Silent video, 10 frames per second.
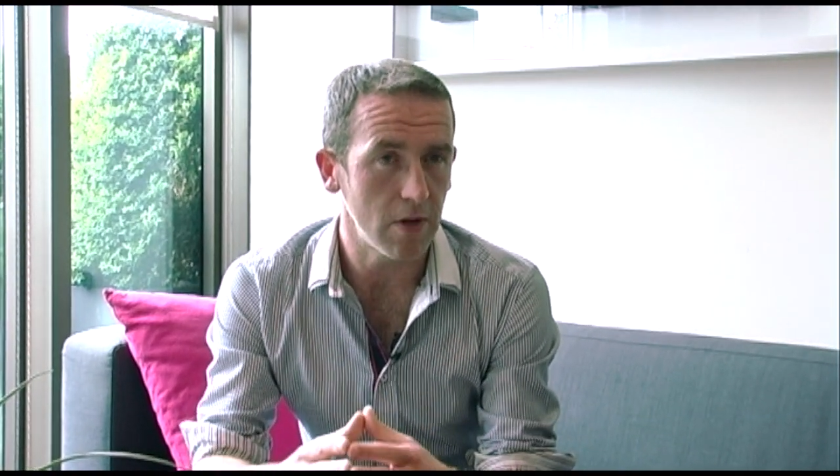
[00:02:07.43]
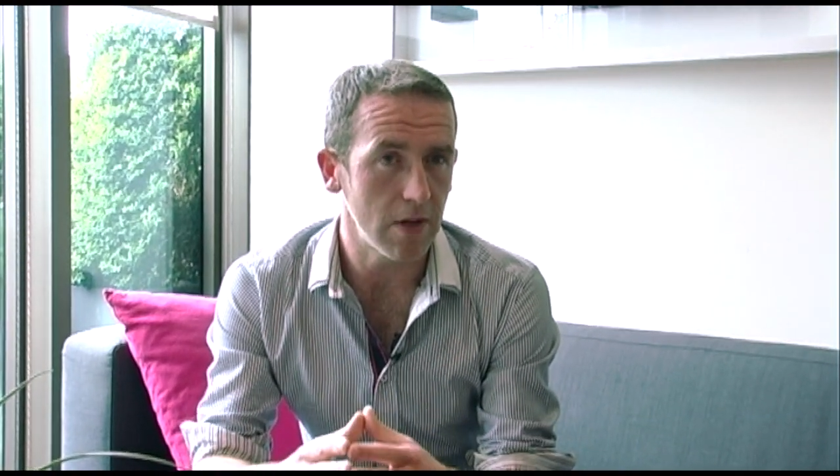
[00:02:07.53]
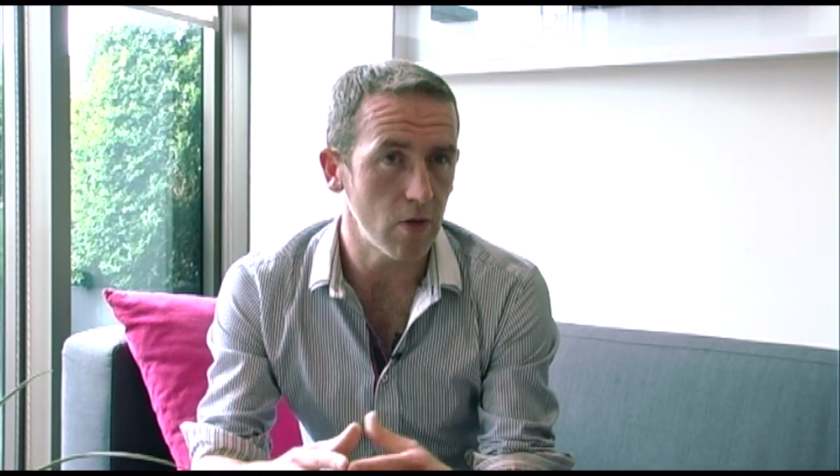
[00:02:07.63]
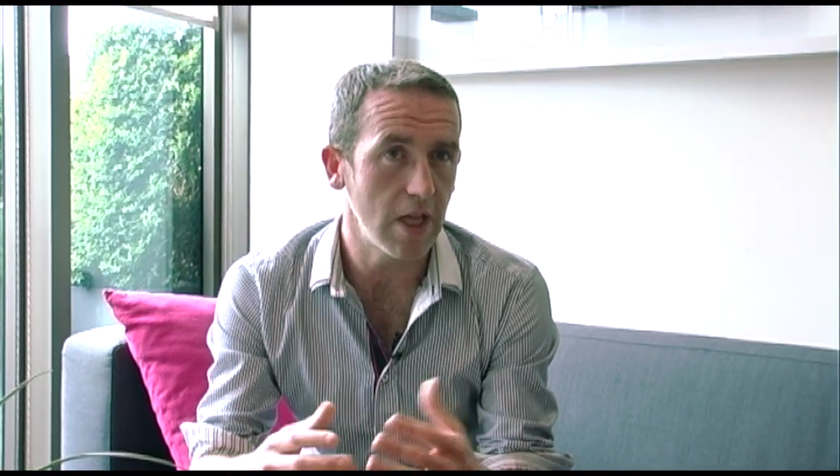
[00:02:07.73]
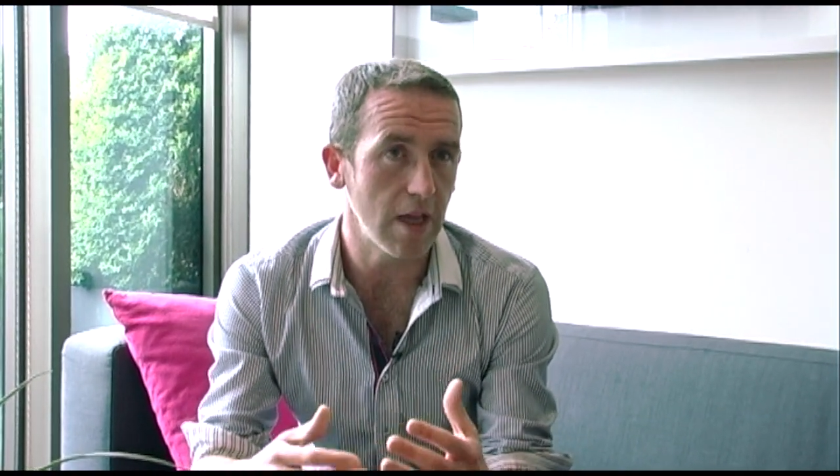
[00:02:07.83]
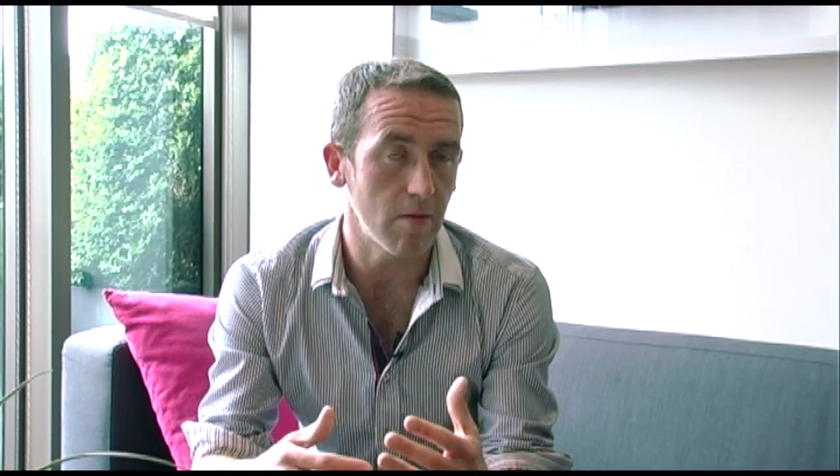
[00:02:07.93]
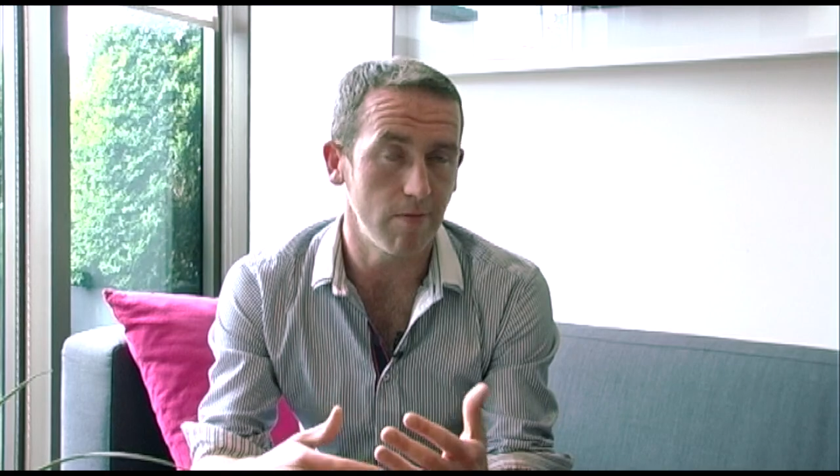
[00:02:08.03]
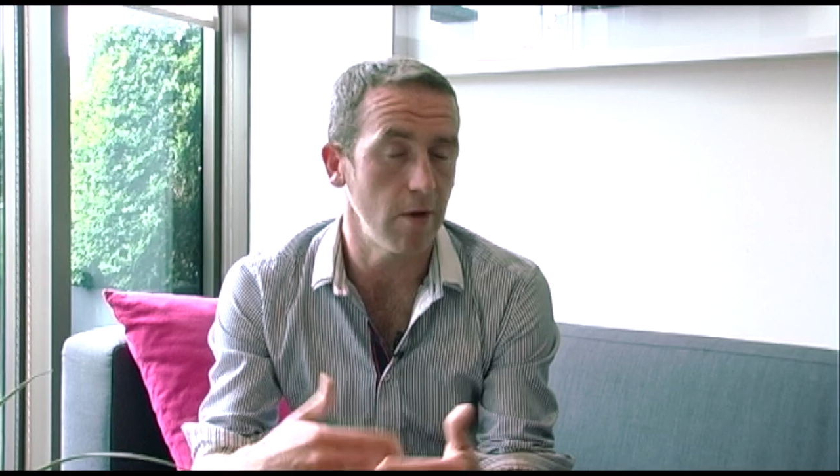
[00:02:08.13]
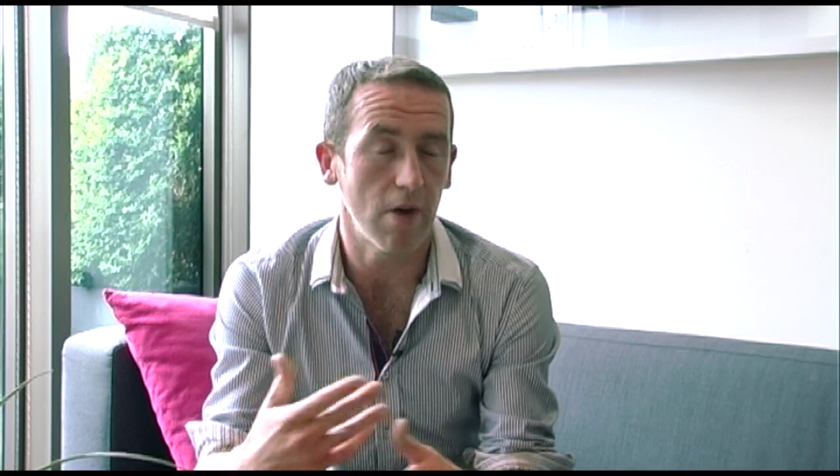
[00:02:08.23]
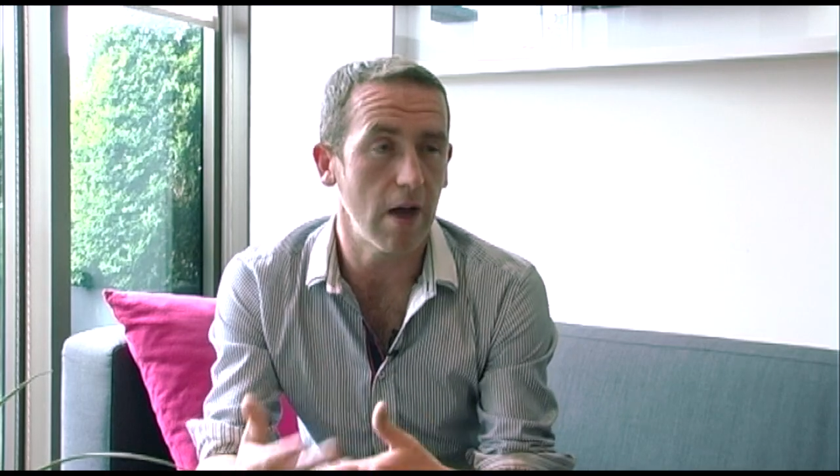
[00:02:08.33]
I don't think
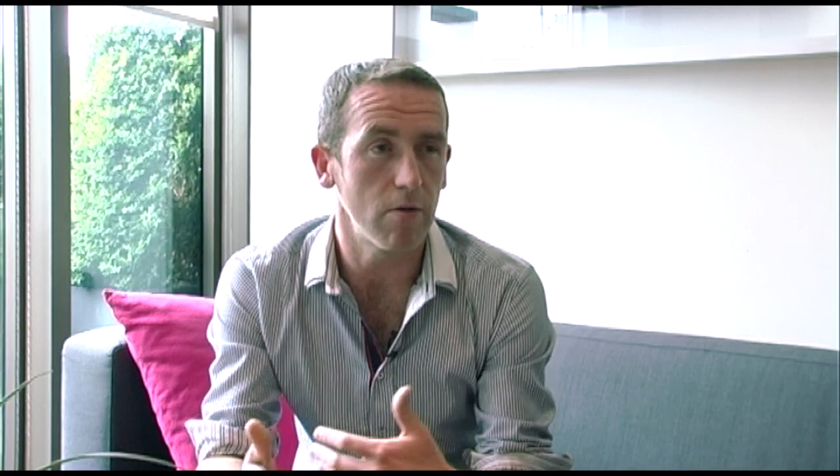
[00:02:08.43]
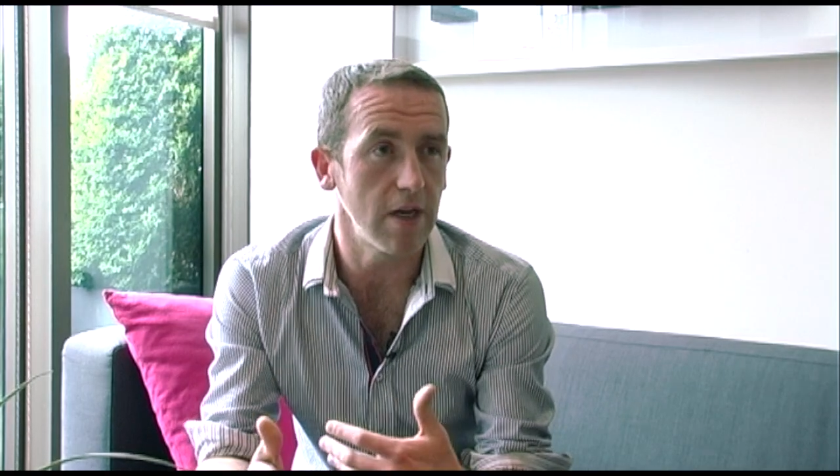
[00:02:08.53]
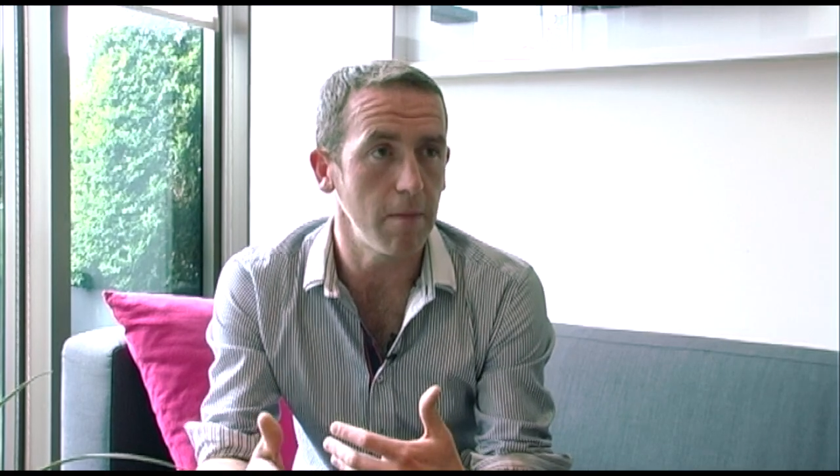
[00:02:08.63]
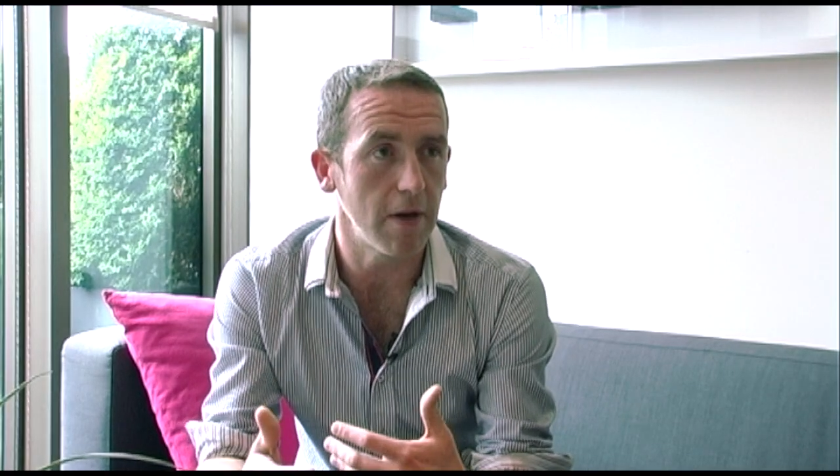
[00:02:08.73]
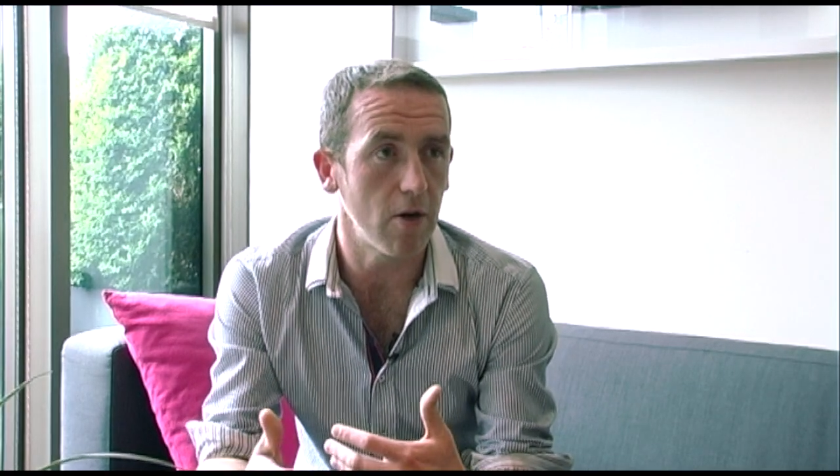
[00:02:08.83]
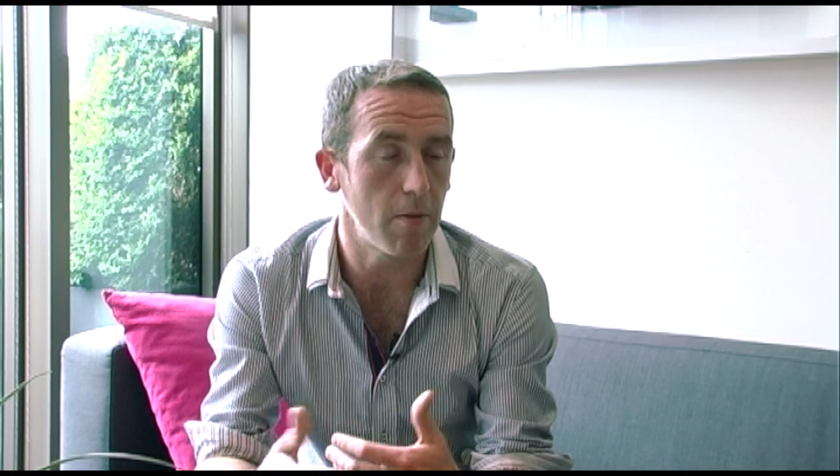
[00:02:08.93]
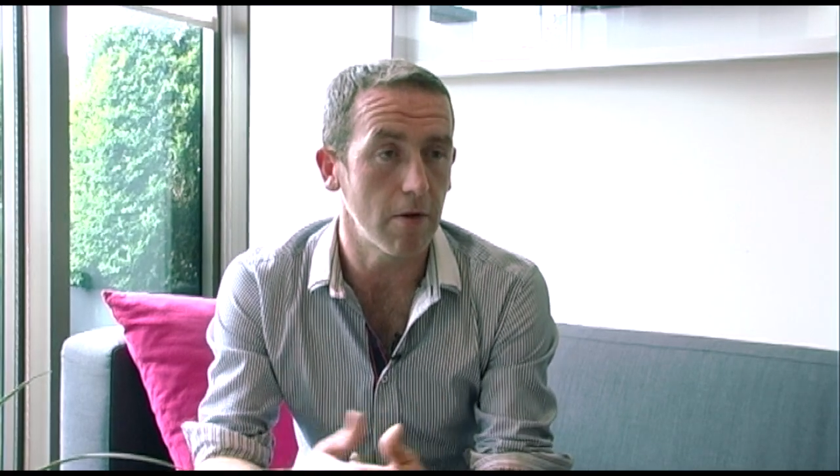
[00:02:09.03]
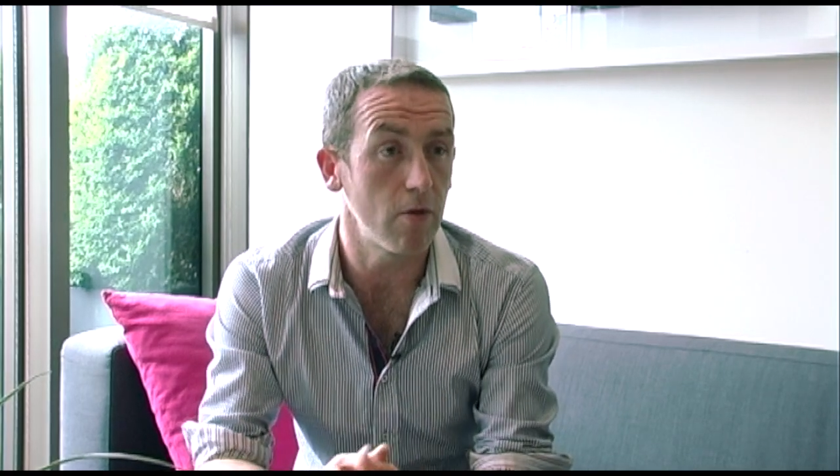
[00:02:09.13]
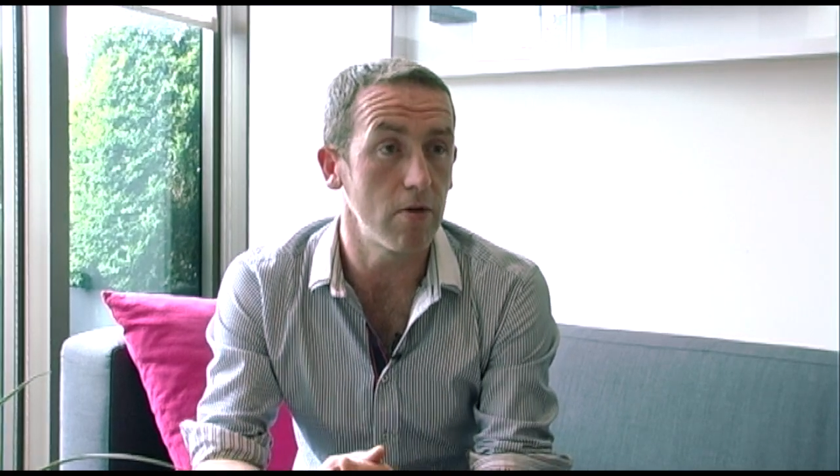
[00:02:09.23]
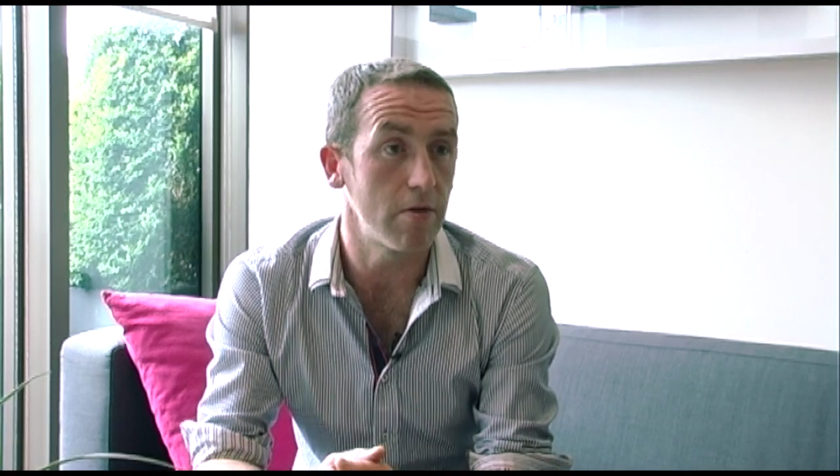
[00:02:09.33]
you can't really become a
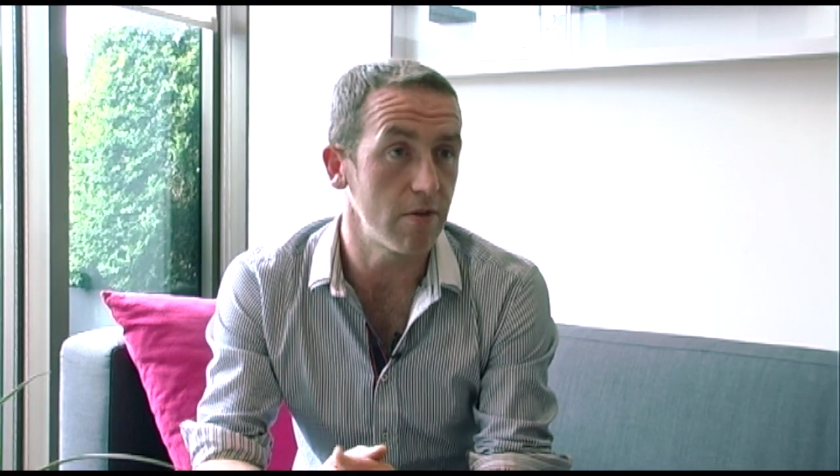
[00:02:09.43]
good,